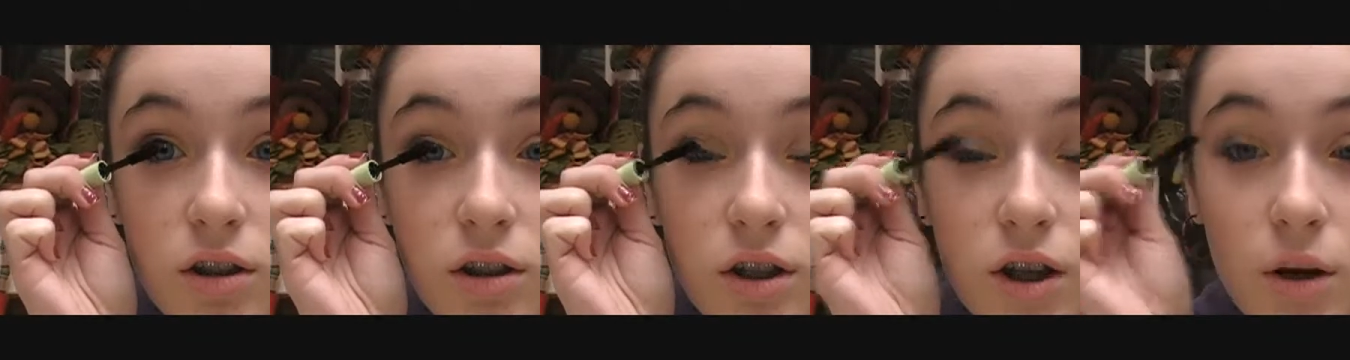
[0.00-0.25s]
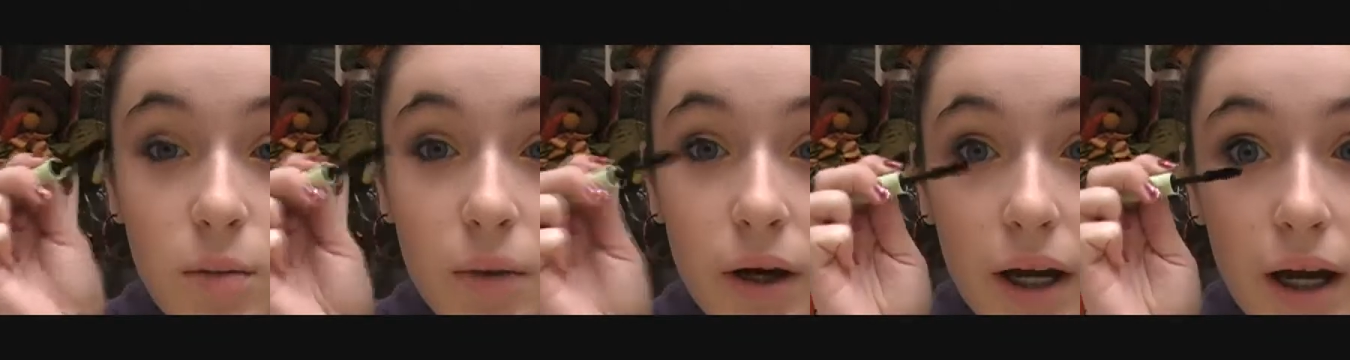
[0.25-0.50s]

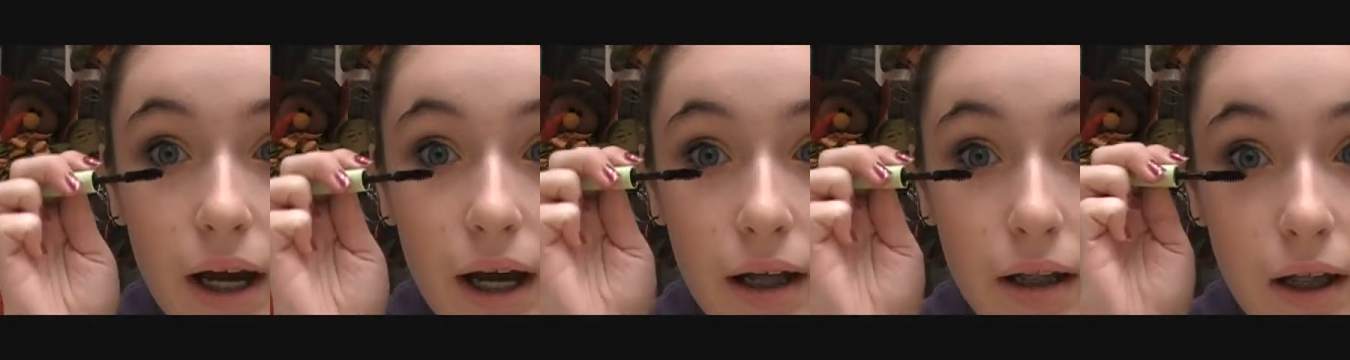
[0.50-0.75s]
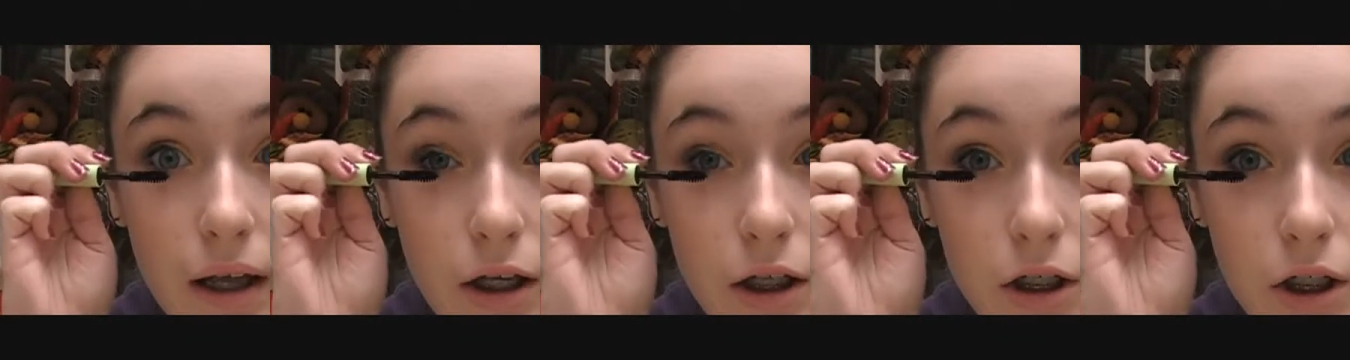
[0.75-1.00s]
to my
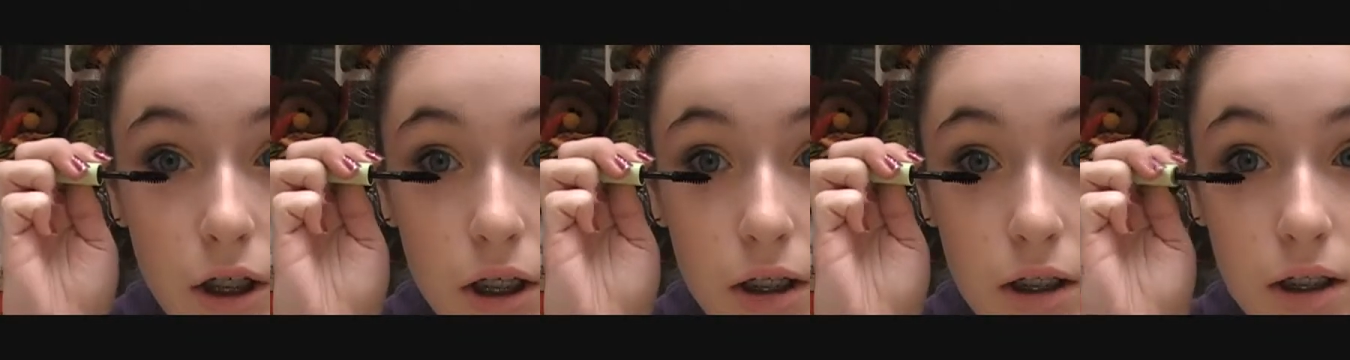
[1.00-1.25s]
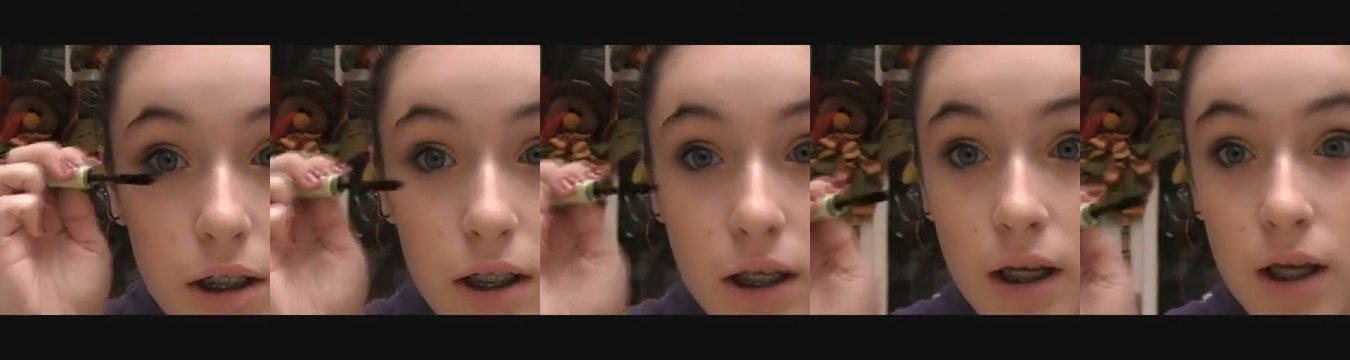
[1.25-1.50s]

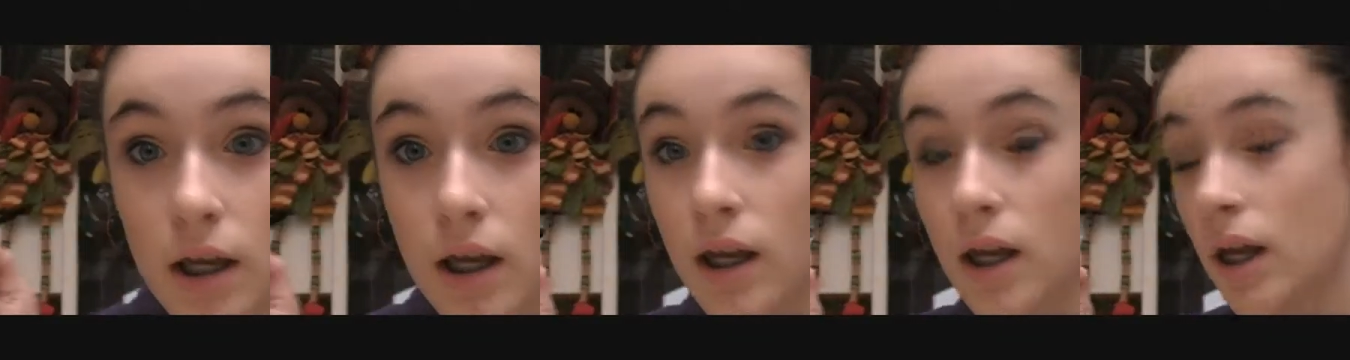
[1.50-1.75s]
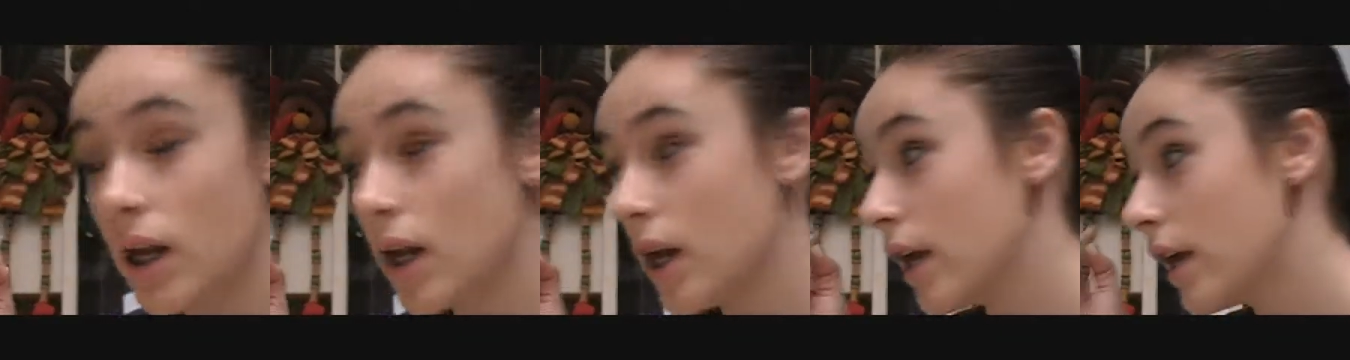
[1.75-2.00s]
eyelashes,
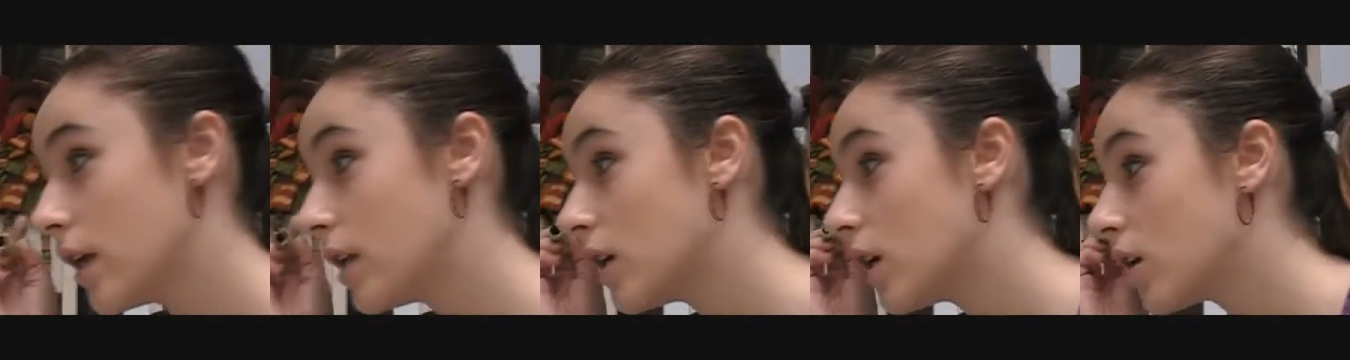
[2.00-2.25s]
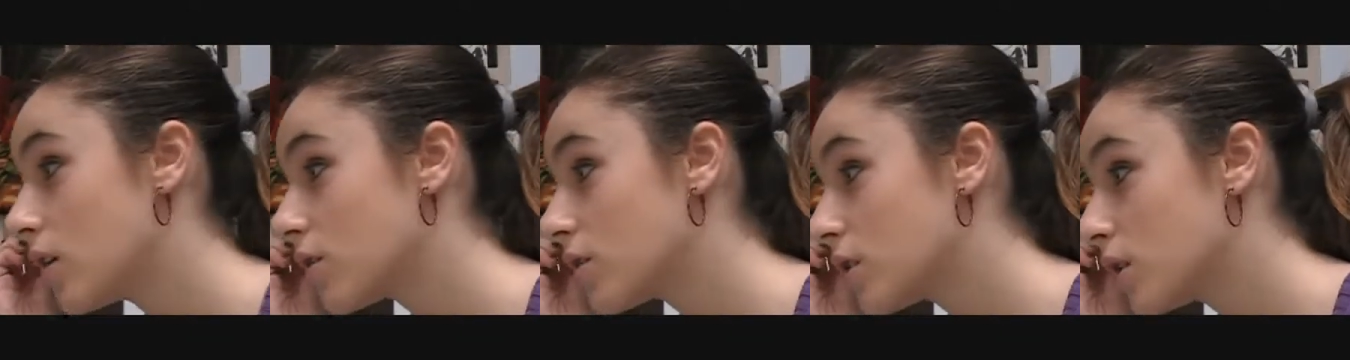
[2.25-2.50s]
and
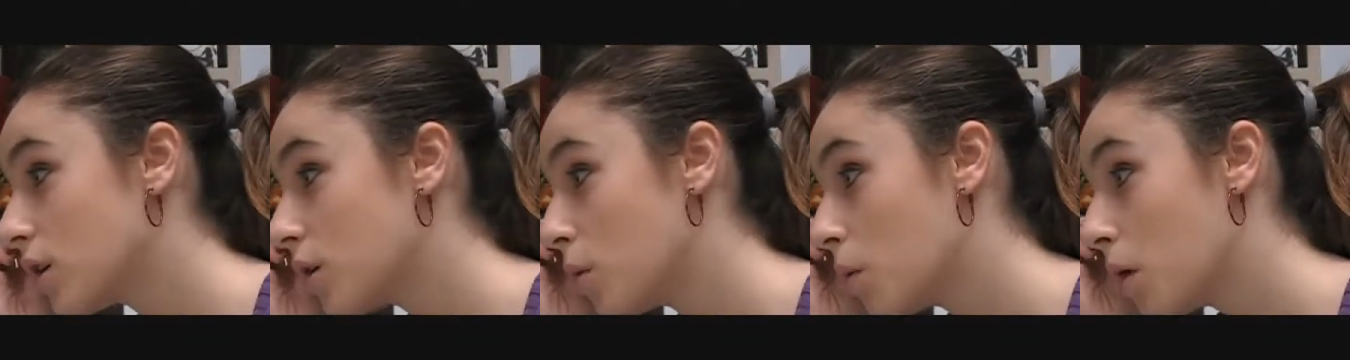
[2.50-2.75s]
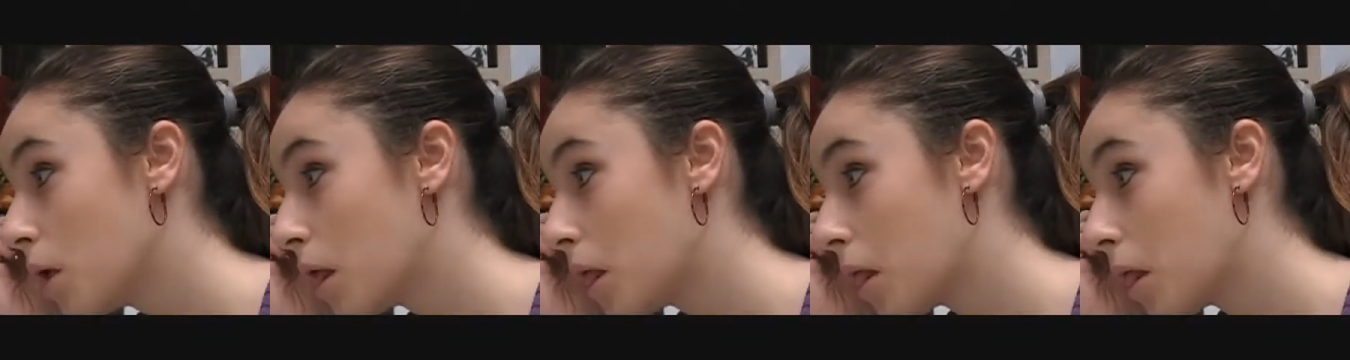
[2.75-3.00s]

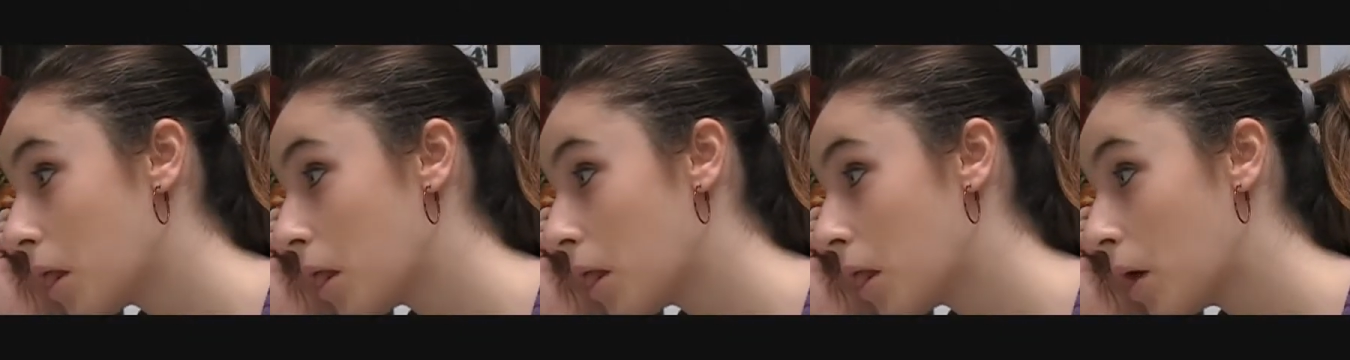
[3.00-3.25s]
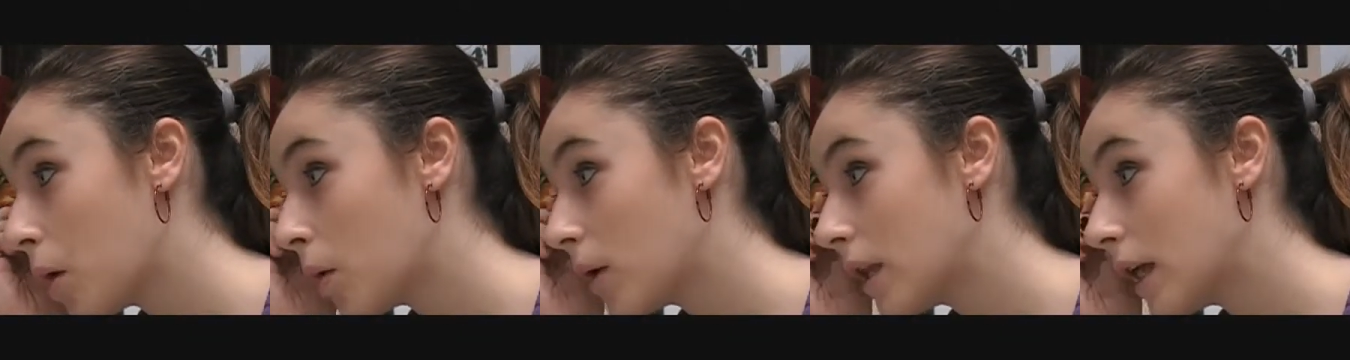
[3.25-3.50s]
also
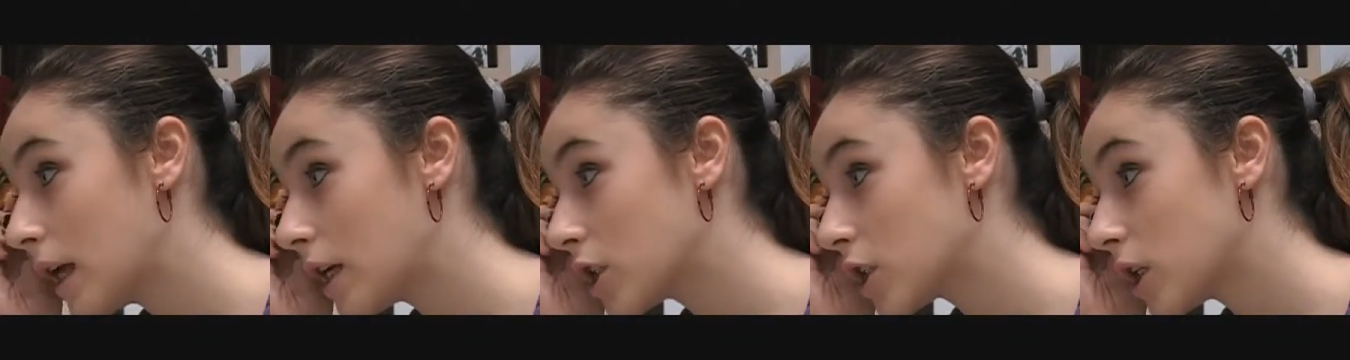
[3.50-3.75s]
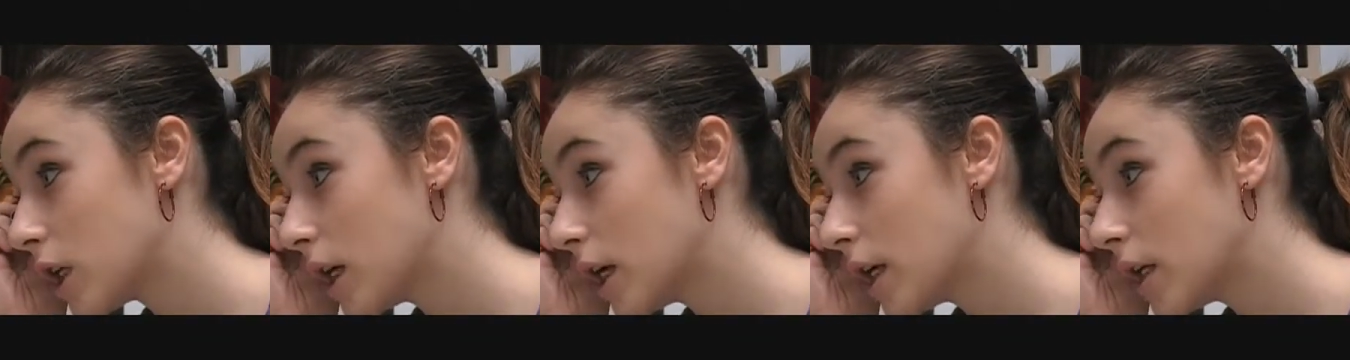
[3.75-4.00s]
lower
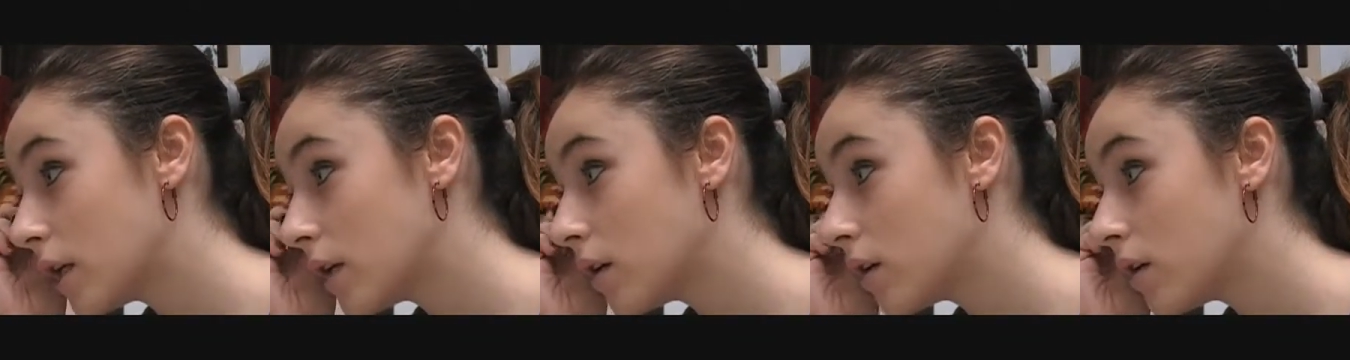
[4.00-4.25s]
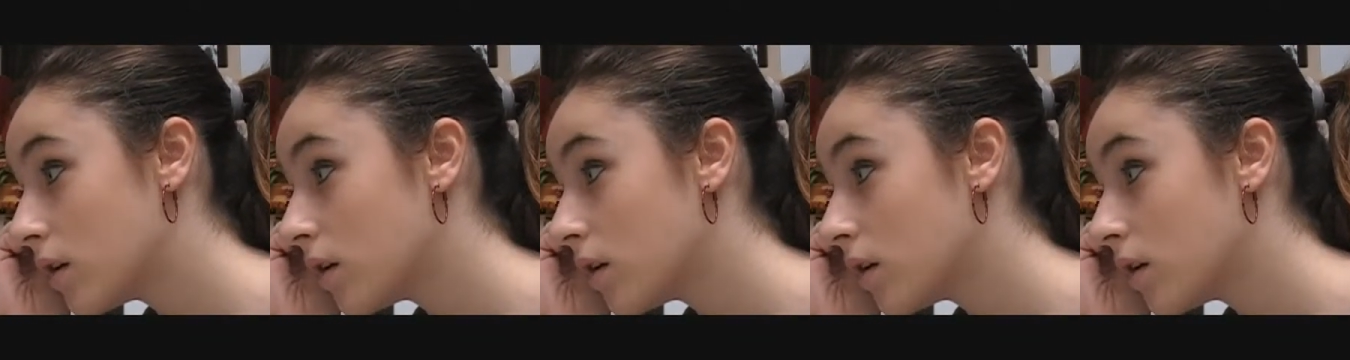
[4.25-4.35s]
lash line.